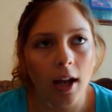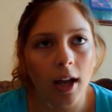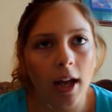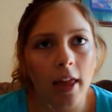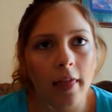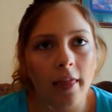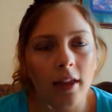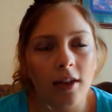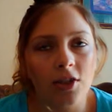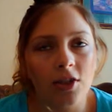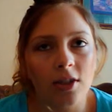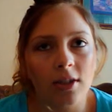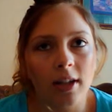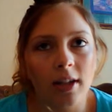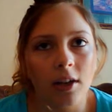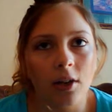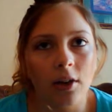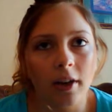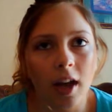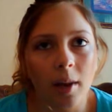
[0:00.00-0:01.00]
And then she's
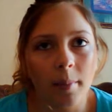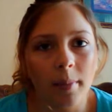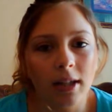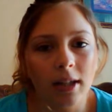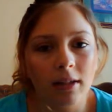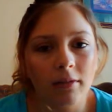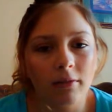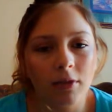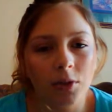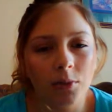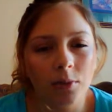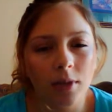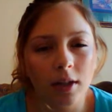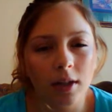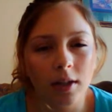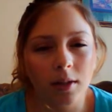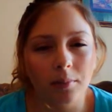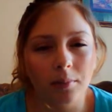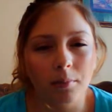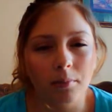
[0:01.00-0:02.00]
like, okay, I'm going to give you
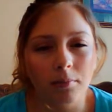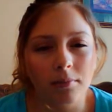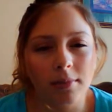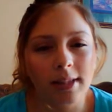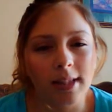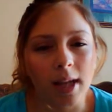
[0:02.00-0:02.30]
um,